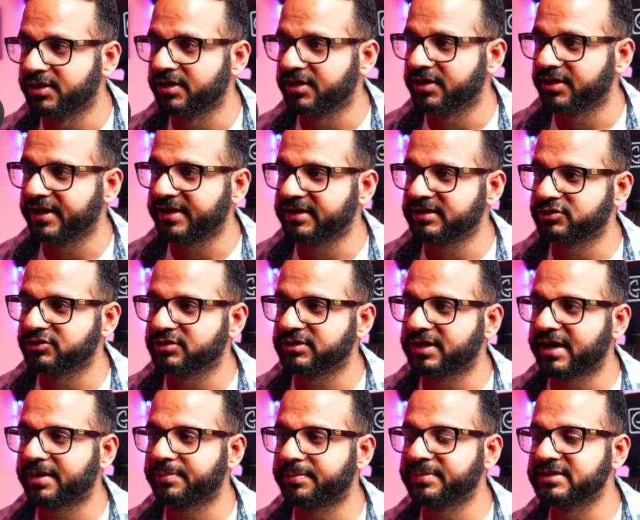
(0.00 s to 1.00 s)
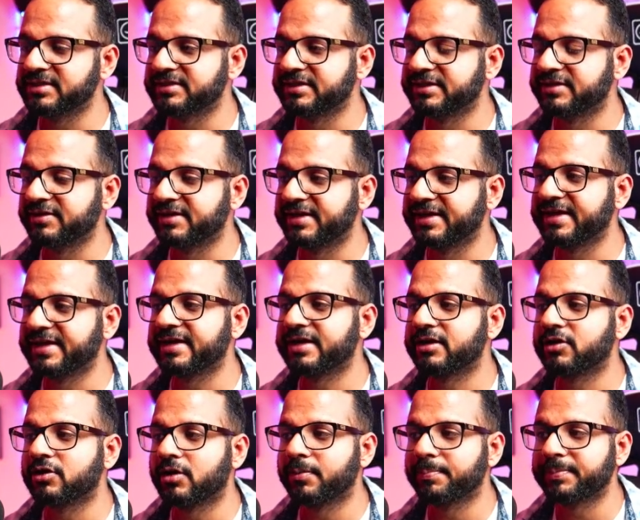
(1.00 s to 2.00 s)
right? So that means it will take
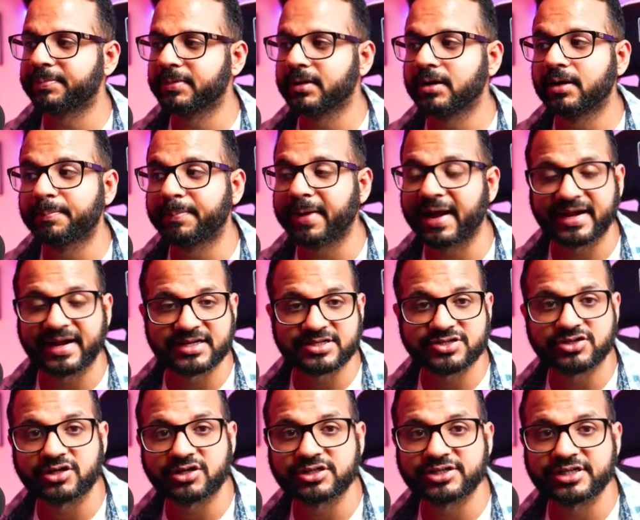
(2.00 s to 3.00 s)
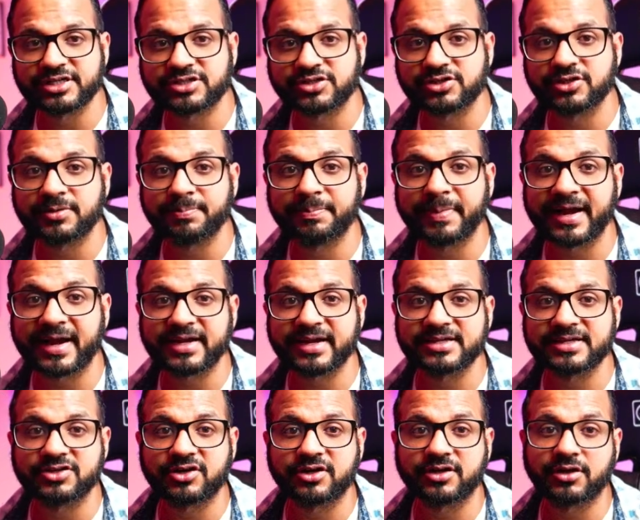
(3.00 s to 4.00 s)
package.json,
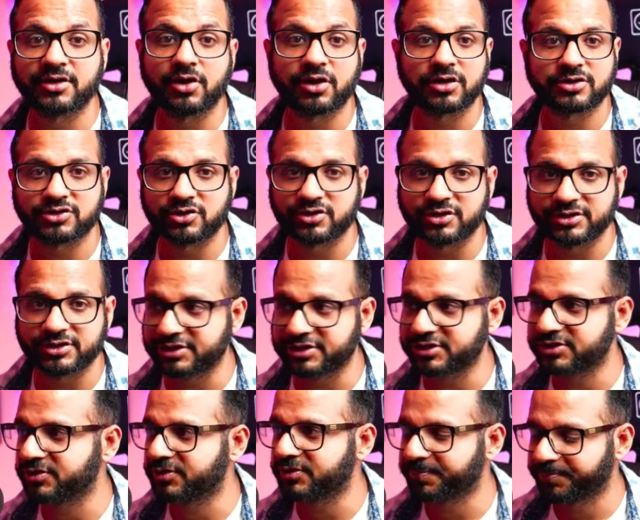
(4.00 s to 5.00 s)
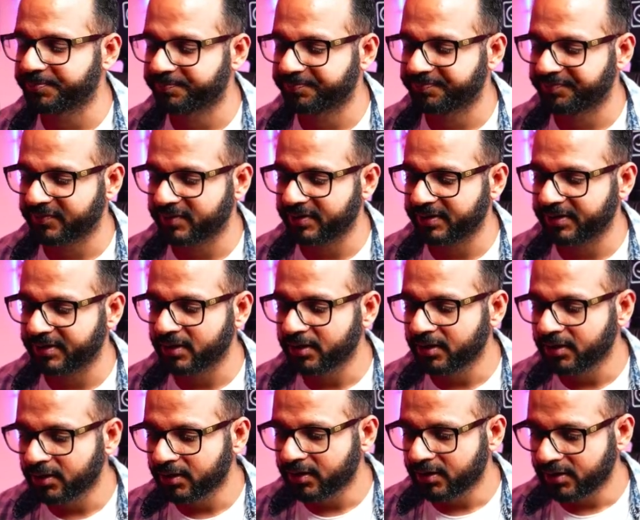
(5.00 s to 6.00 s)
package.log.json.
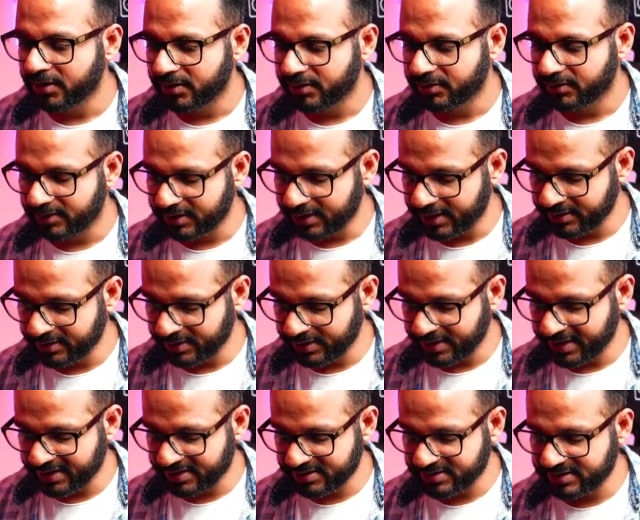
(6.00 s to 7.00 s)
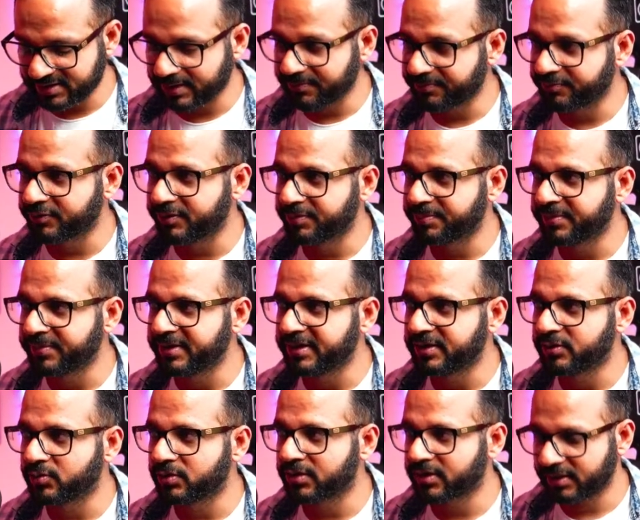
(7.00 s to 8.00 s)
Then the next step would be
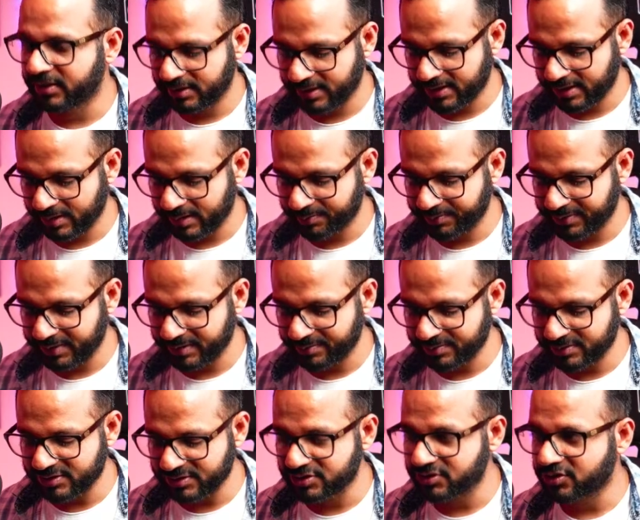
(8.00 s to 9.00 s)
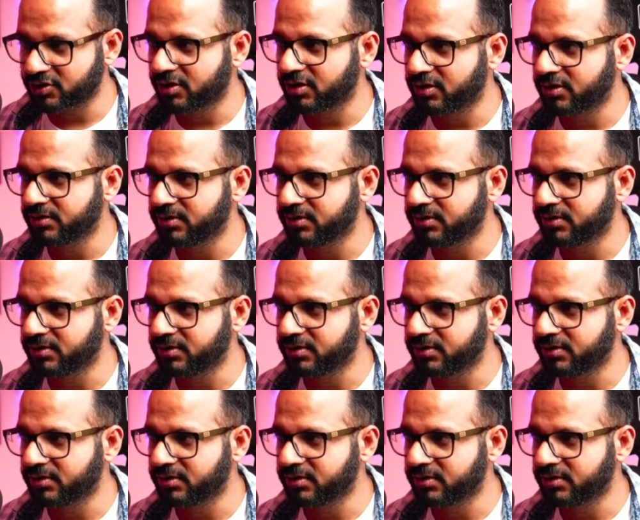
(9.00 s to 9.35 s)
to run npm install,